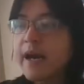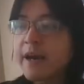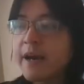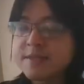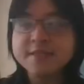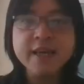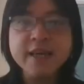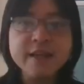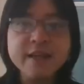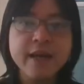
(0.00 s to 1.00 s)
a state
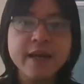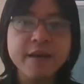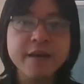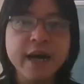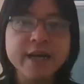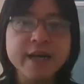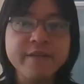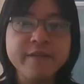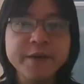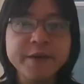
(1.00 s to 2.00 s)
and I have an
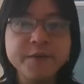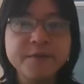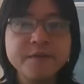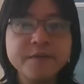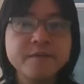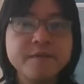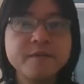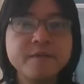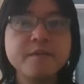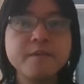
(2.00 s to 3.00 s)
eigenvalue.
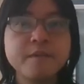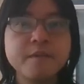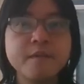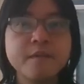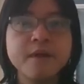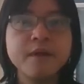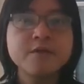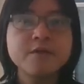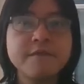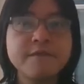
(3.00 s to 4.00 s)
Right, so I
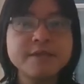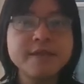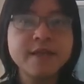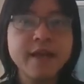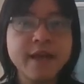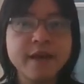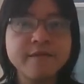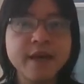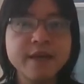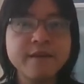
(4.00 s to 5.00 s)
have a state and I have an
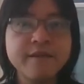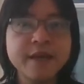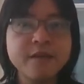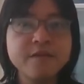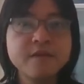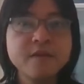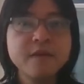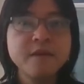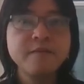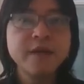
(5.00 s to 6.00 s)
eigenvalue.
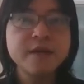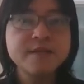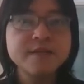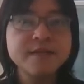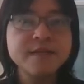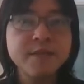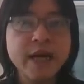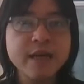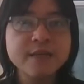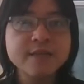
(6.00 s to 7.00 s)
Because this is my
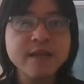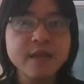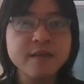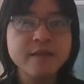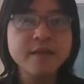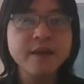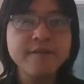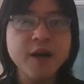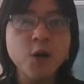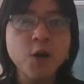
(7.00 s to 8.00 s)
eigenstate, if I
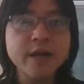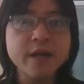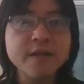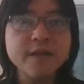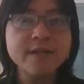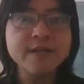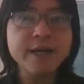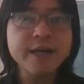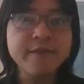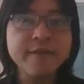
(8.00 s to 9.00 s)
operate on this, the
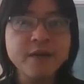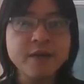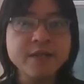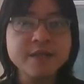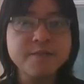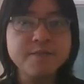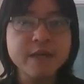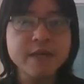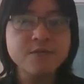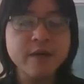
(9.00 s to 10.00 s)
eigenvalue is plus
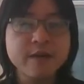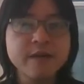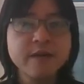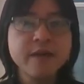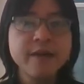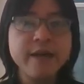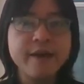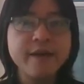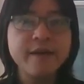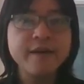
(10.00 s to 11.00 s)
1. If I
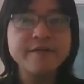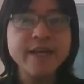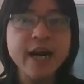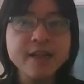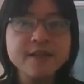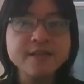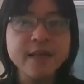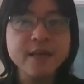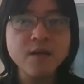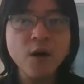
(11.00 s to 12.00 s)
have the other state
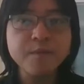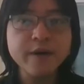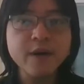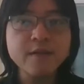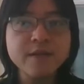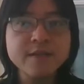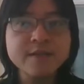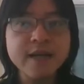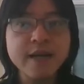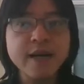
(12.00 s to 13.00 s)
operate on this, the
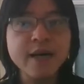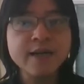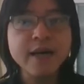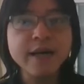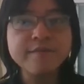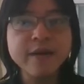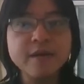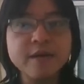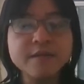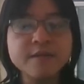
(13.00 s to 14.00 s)
other eigenvalue
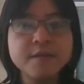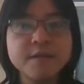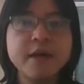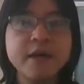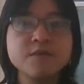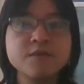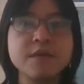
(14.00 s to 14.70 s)
is minus 1.